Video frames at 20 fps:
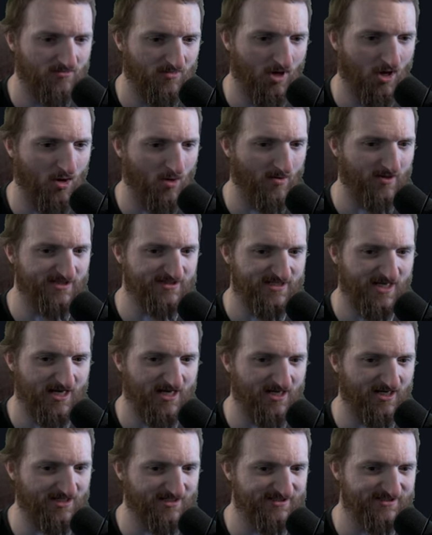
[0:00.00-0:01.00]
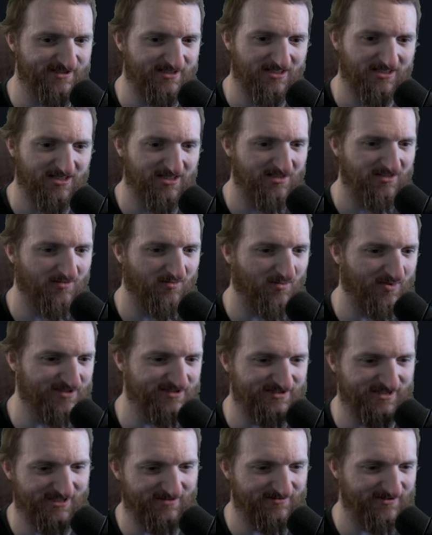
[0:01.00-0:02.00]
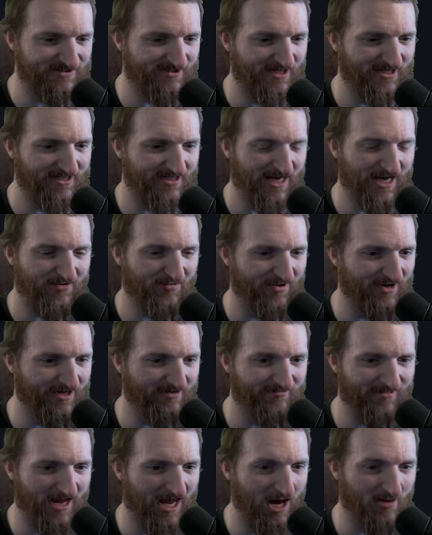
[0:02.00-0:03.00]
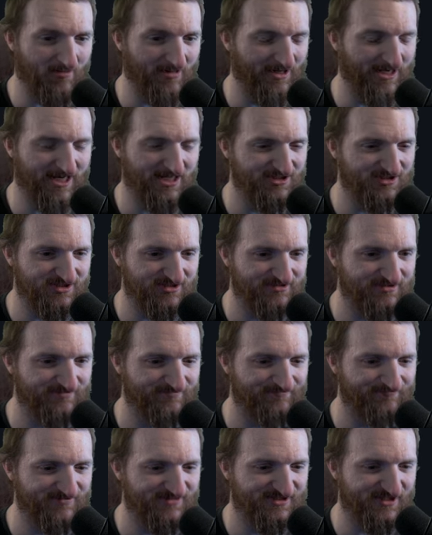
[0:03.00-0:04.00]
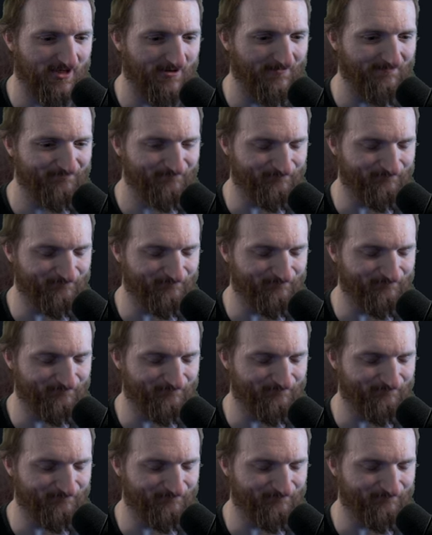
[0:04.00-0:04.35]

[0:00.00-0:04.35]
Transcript: always has what seems like every application. So